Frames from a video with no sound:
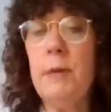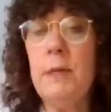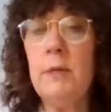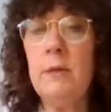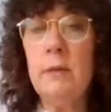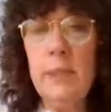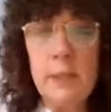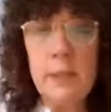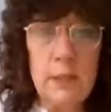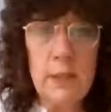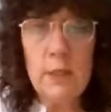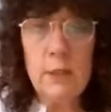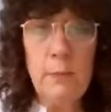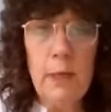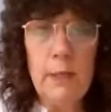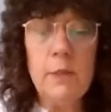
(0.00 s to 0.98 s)
spend at least
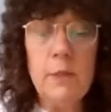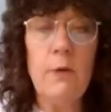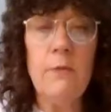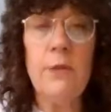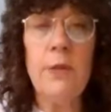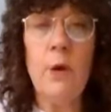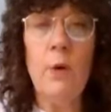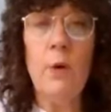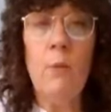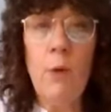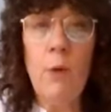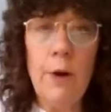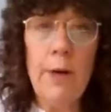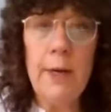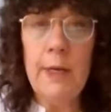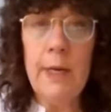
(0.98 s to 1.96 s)
6 months over there
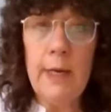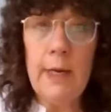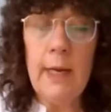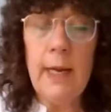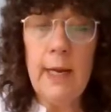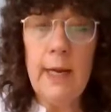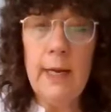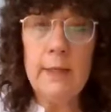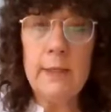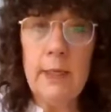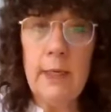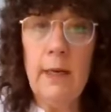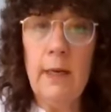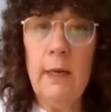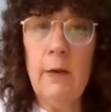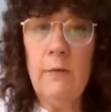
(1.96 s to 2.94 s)
working in a
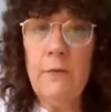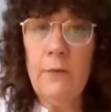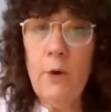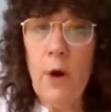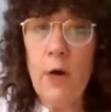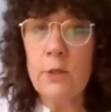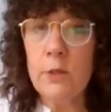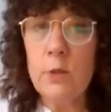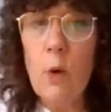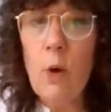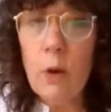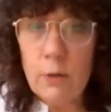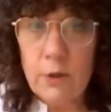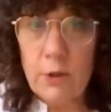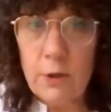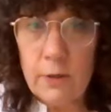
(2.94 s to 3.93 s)
canteen for our
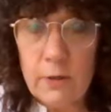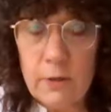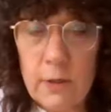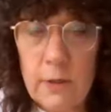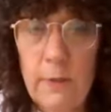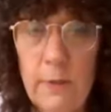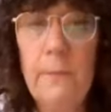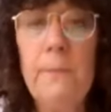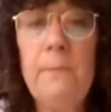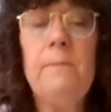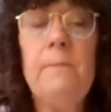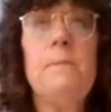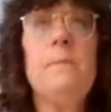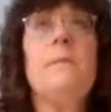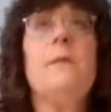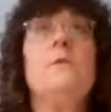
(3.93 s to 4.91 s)
soldiers.
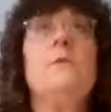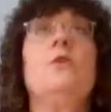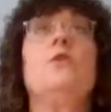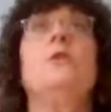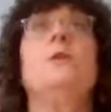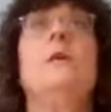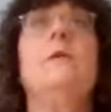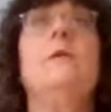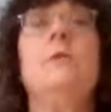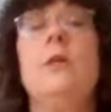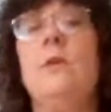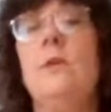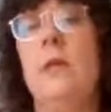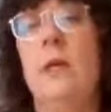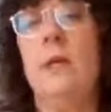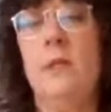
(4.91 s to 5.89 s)
So she leaves
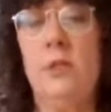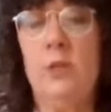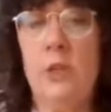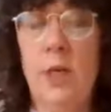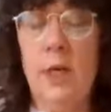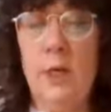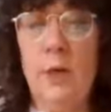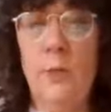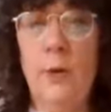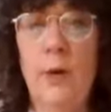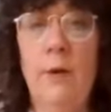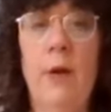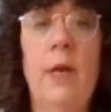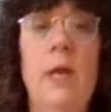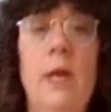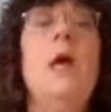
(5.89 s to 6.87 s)
here at the end of
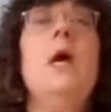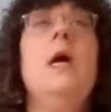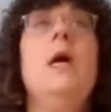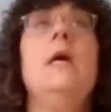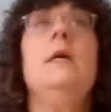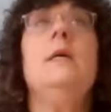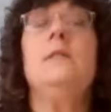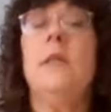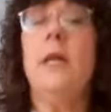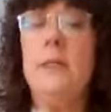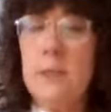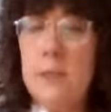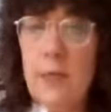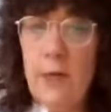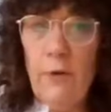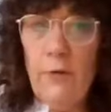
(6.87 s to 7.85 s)
January,
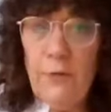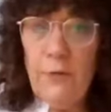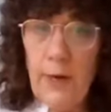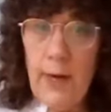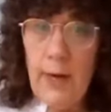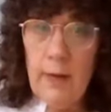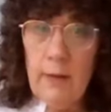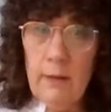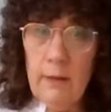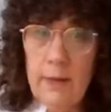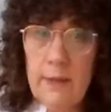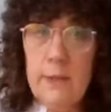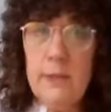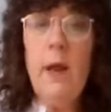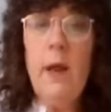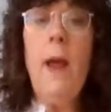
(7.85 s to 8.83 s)
sets sail for
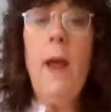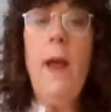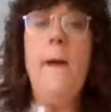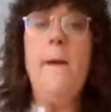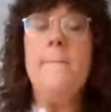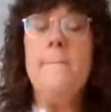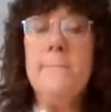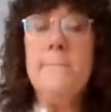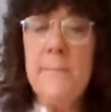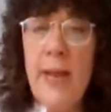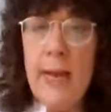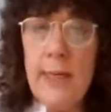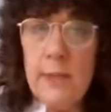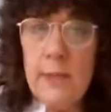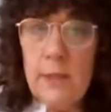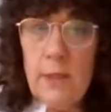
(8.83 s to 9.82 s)
England,
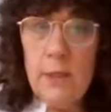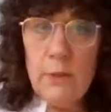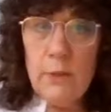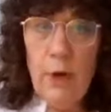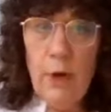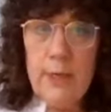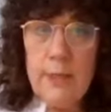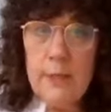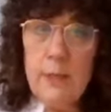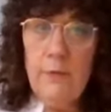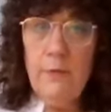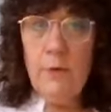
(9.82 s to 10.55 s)
makes it as far as